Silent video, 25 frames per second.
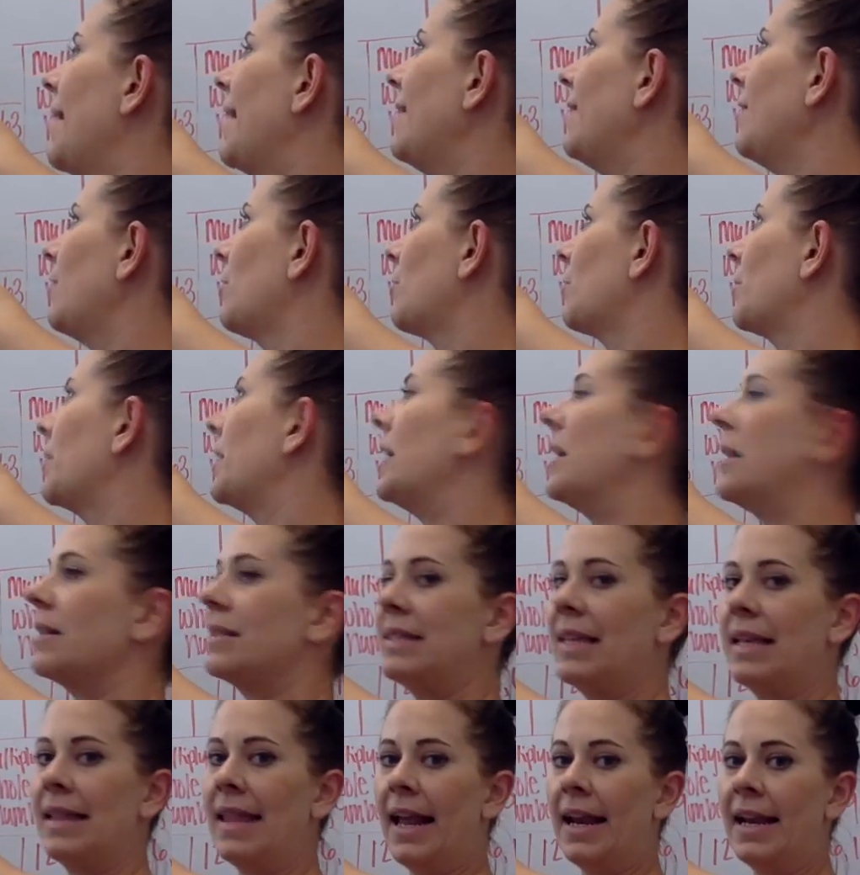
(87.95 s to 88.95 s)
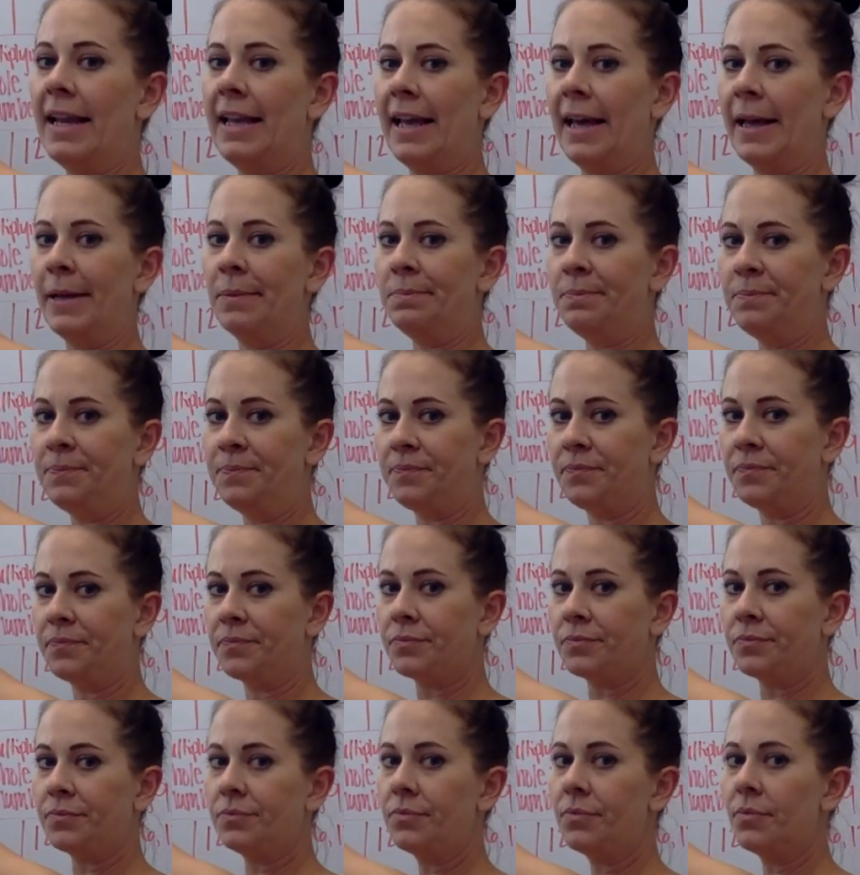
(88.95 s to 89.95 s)
by 3, I'll say that again.
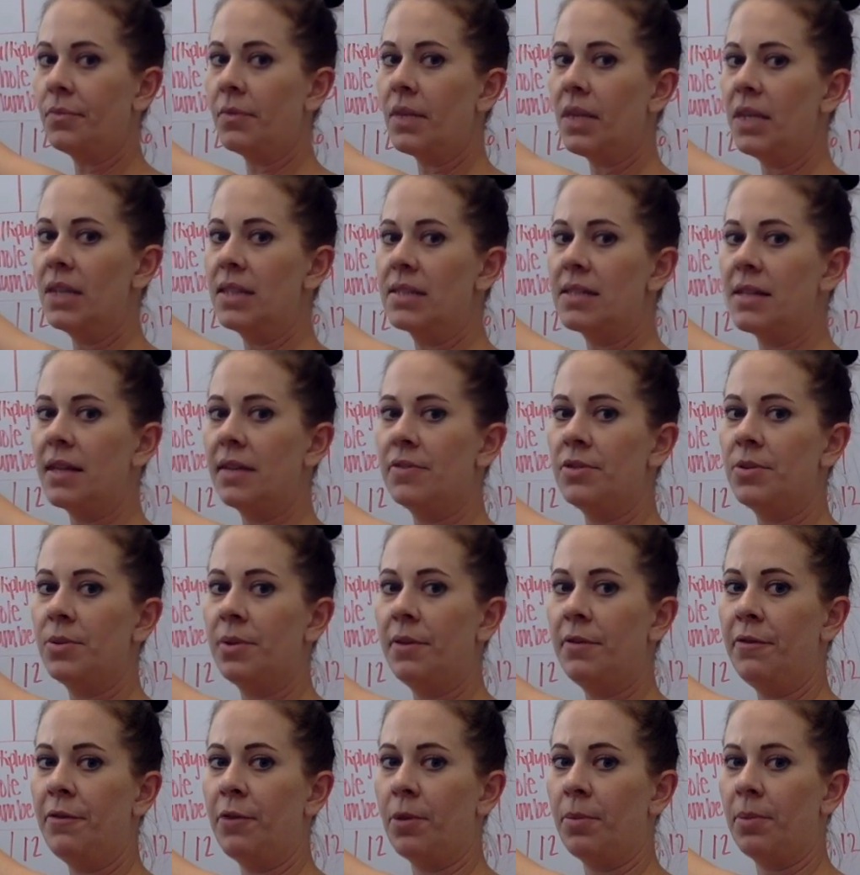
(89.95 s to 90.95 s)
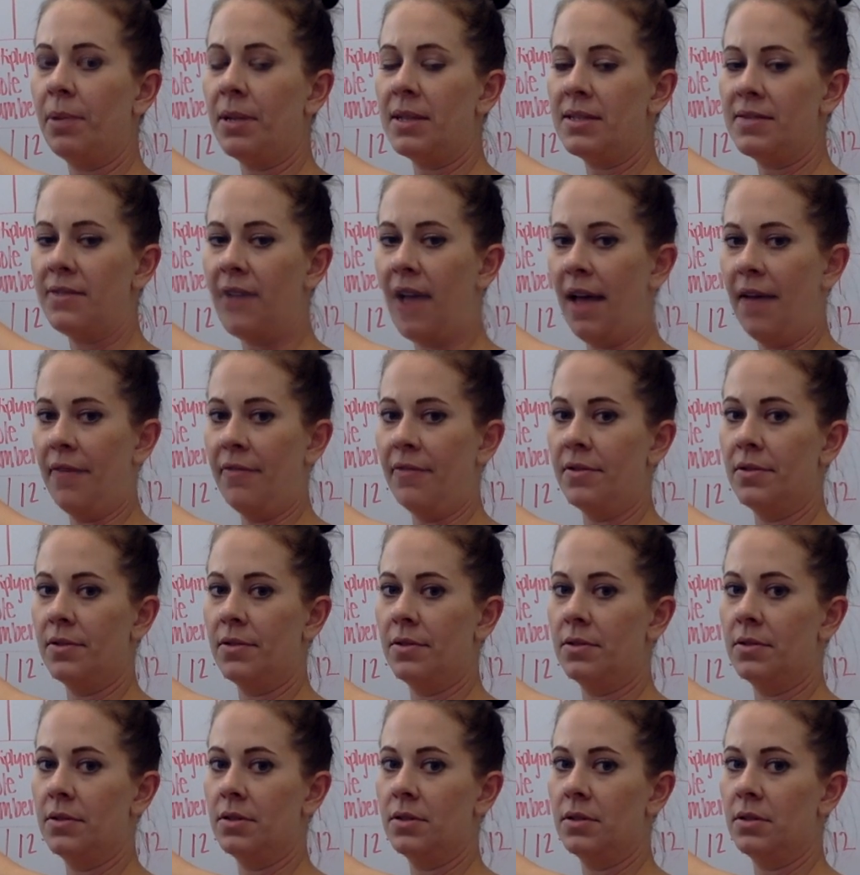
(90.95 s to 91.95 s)
Instead of doing 4 plus 5,
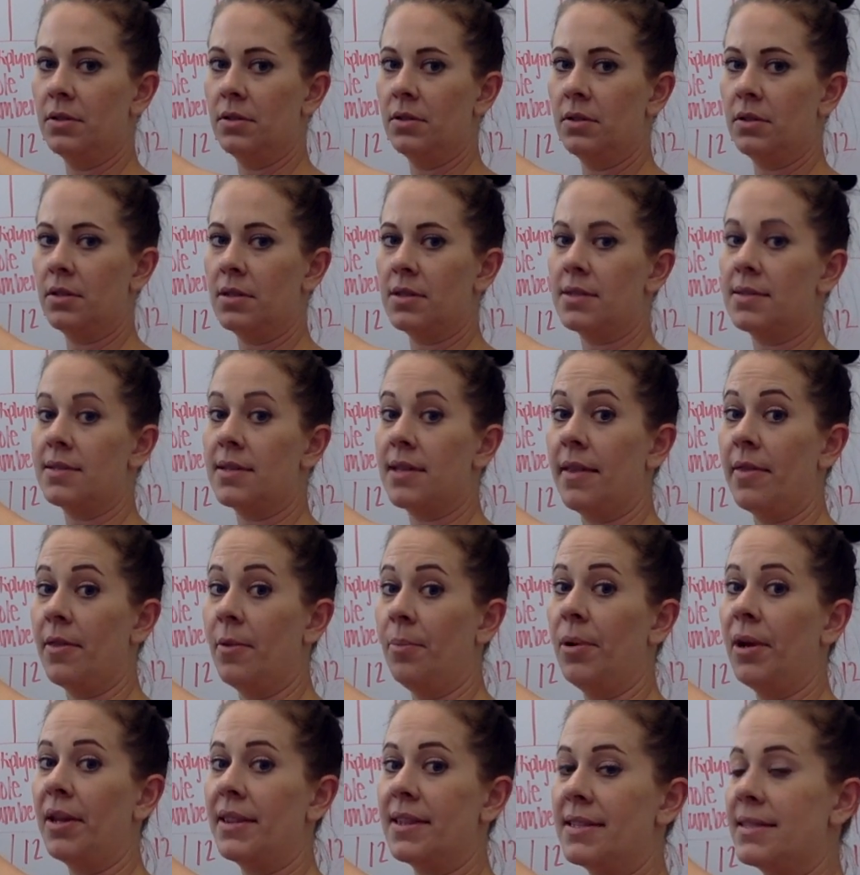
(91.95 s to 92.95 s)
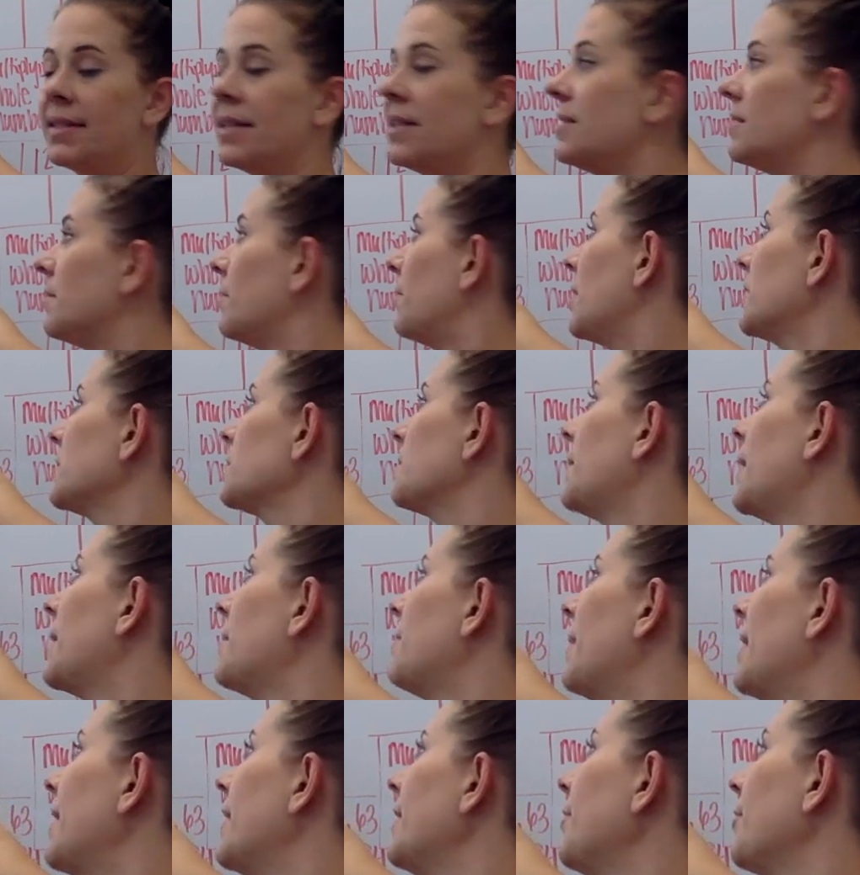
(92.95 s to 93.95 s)
because it's in the parentheses, and multiplying
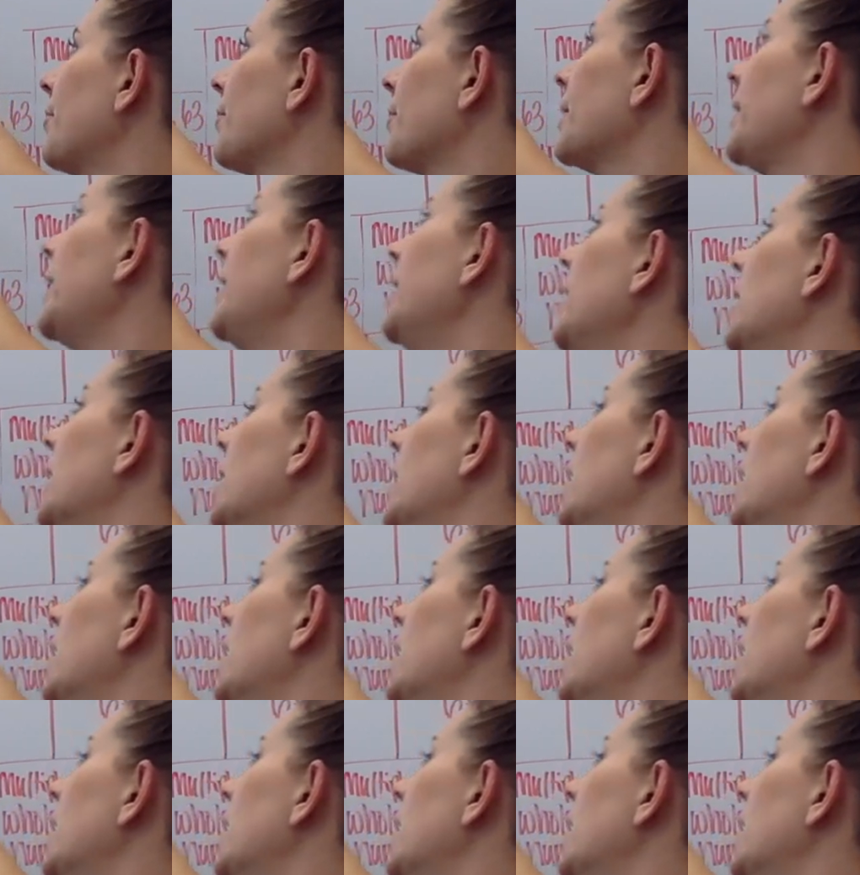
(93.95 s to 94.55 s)
by 3,